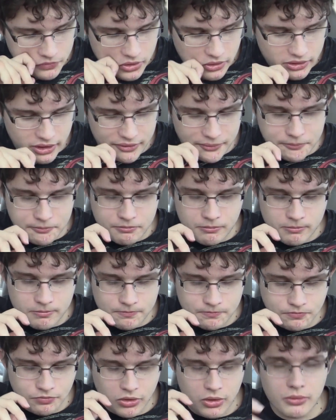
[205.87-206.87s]
without
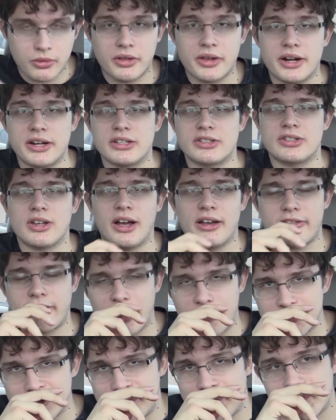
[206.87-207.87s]
really any sauce
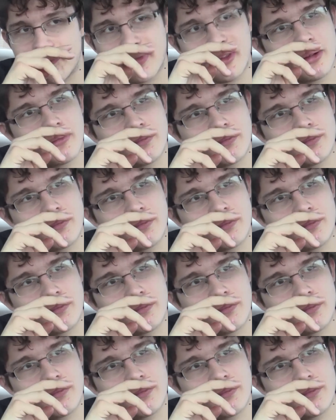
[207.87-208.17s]
happening,